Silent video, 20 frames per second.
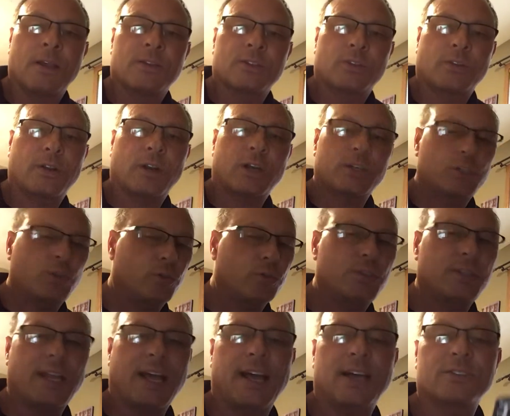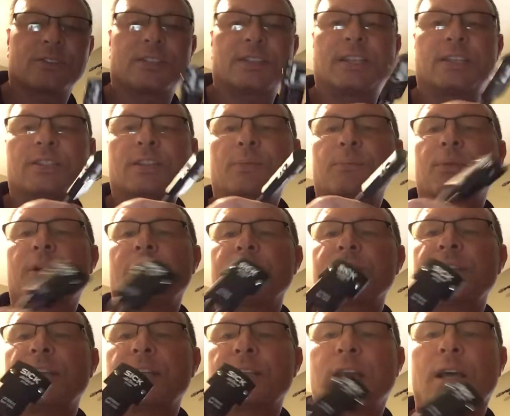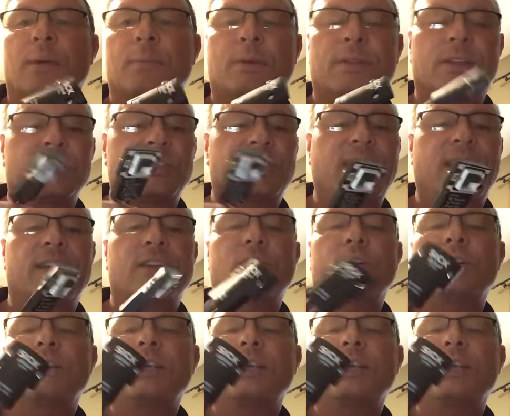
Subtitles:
So there are 2 styles of system plugs that come in the standard